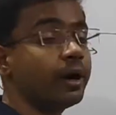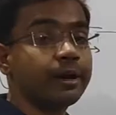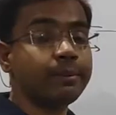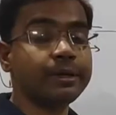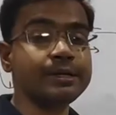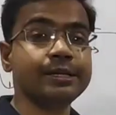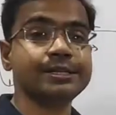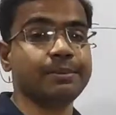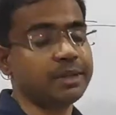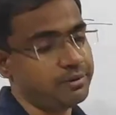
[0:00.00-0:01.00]
happened,
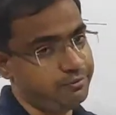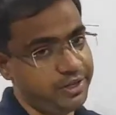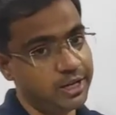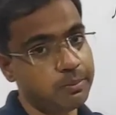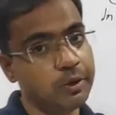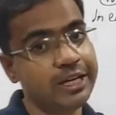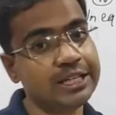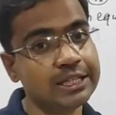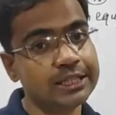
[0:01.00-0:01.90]
sometime we are pulling,